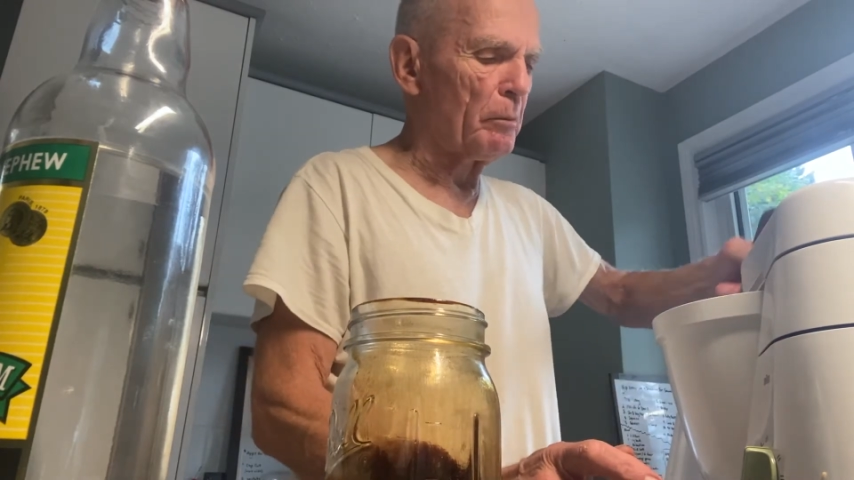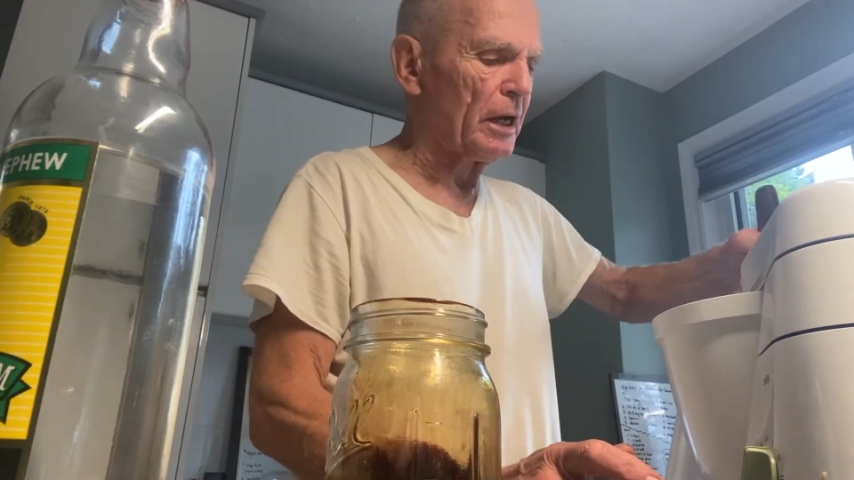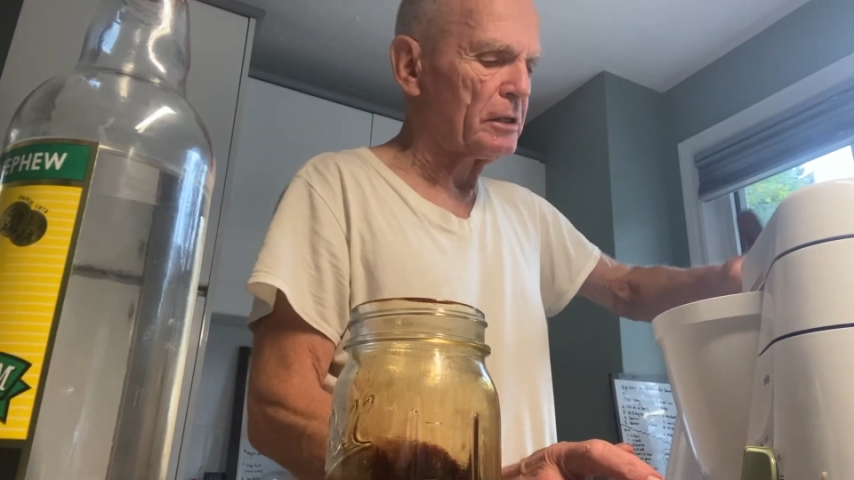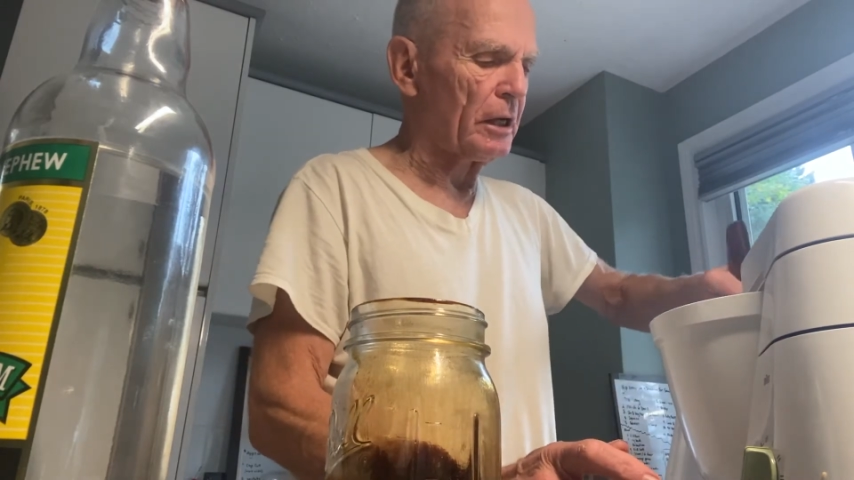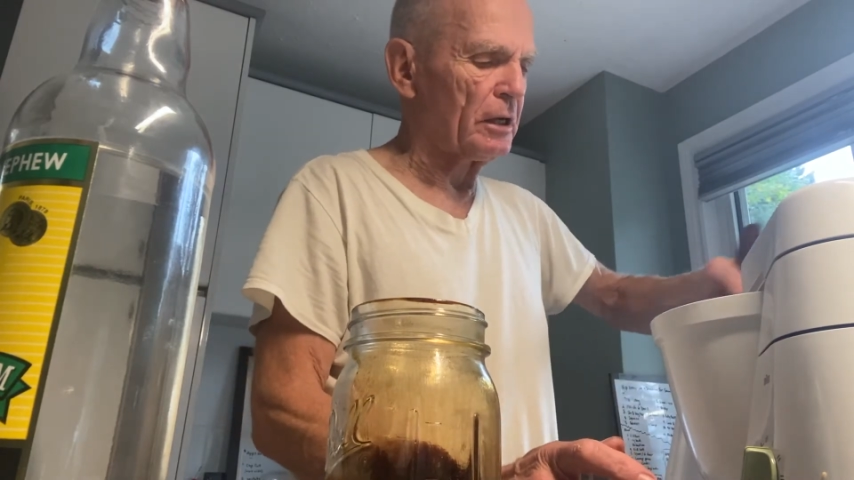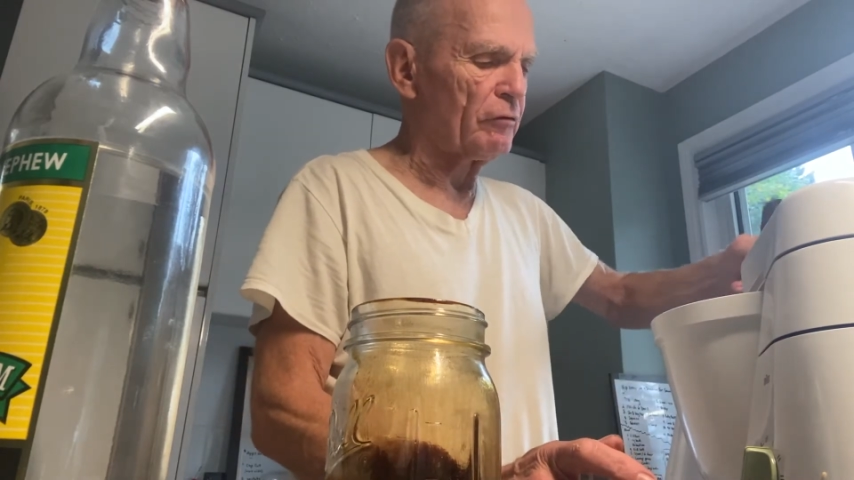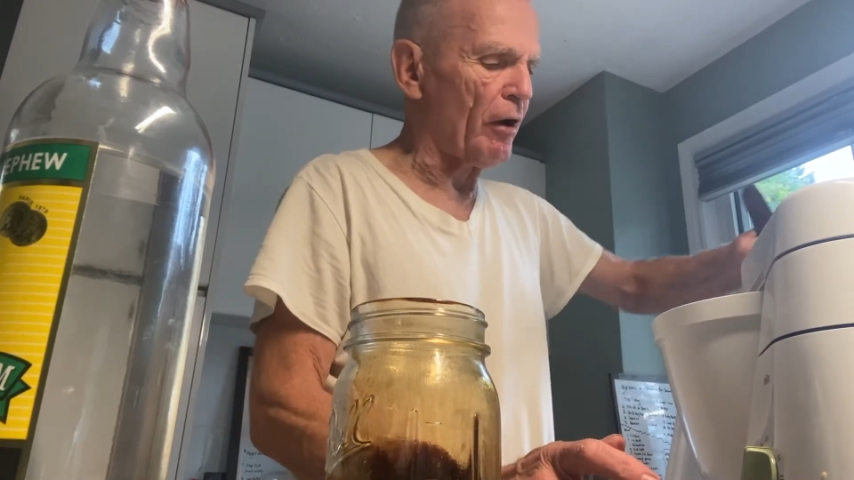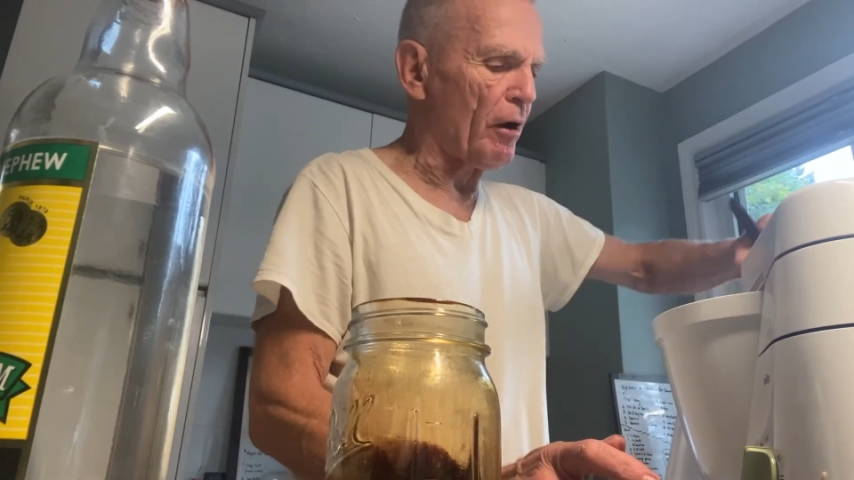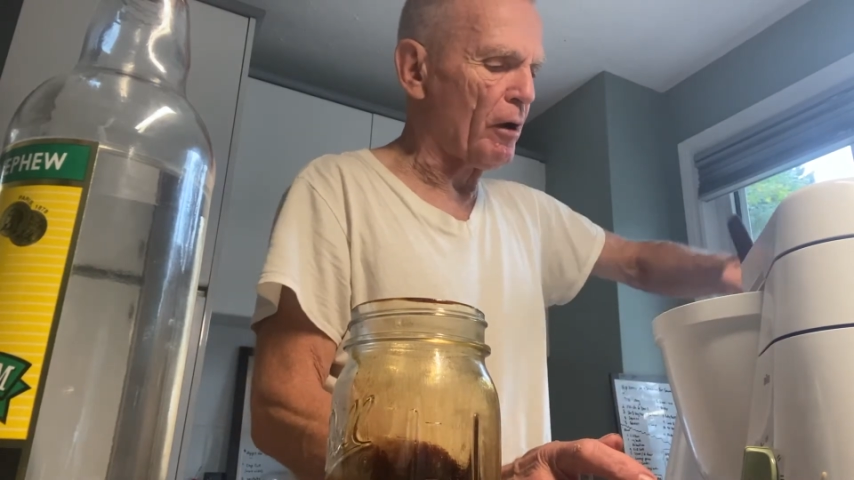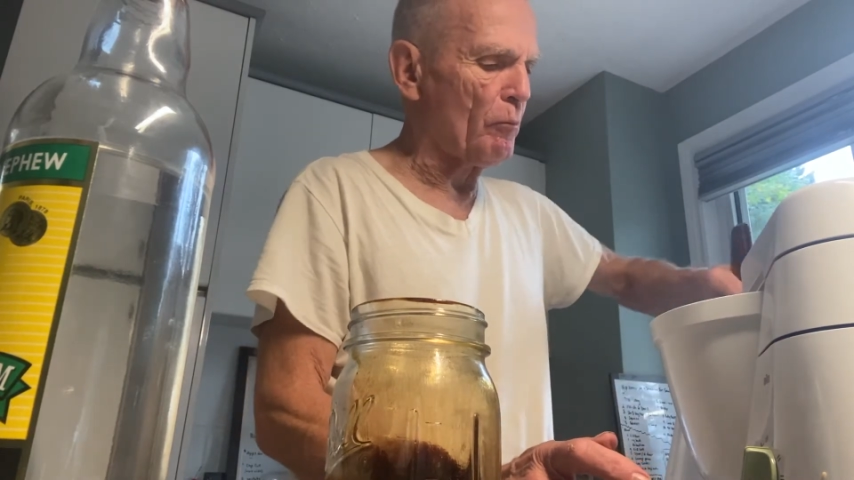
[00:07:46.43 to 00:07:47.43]
mixing. It's
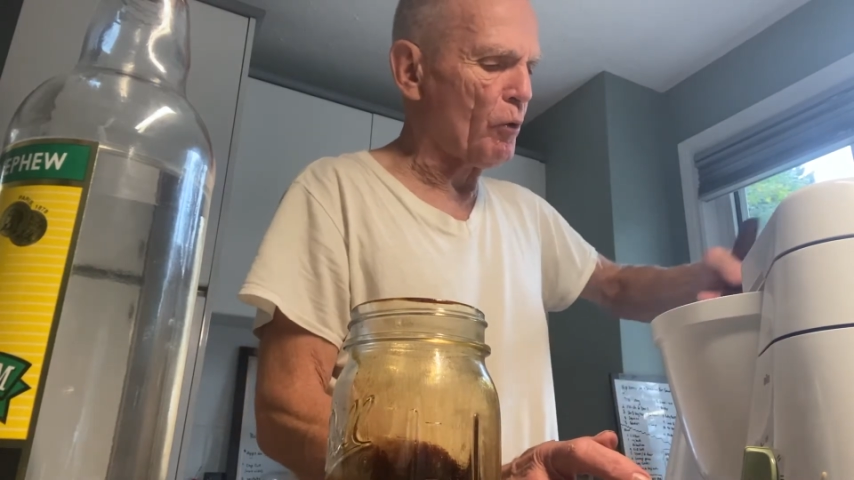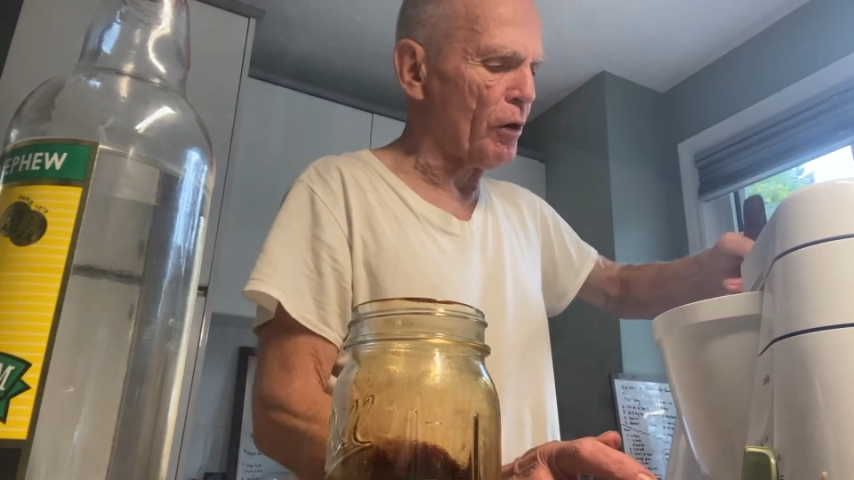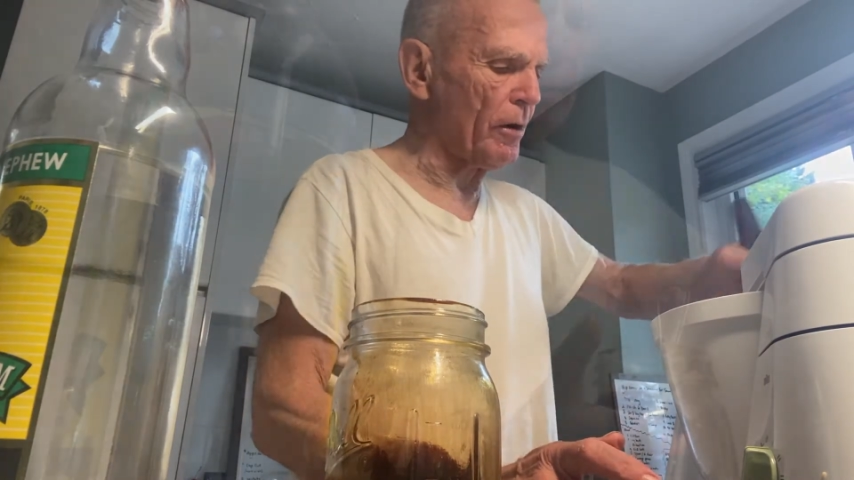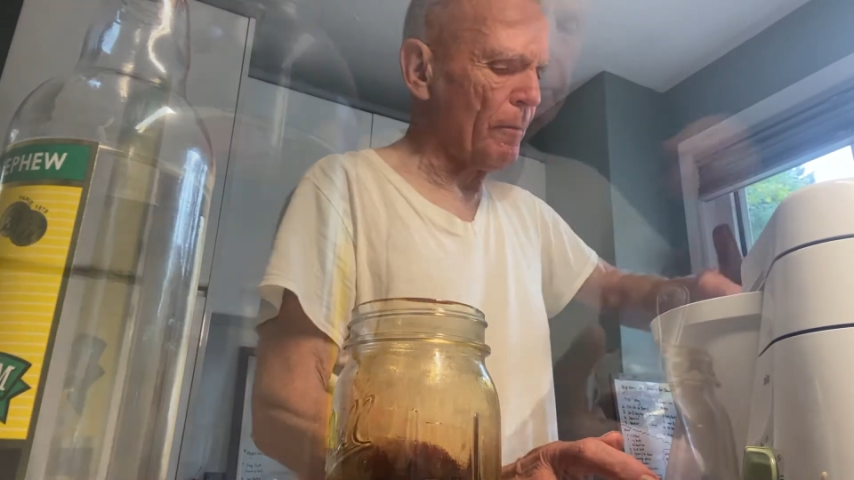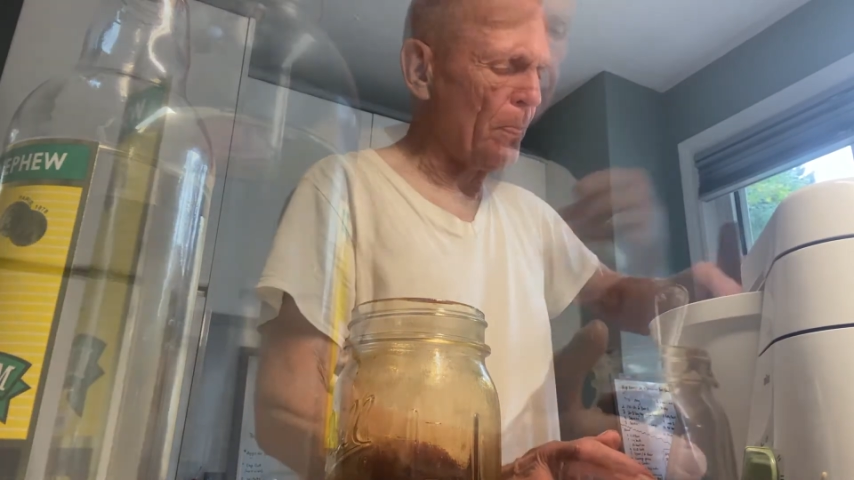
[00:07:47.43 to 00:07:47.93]
very important.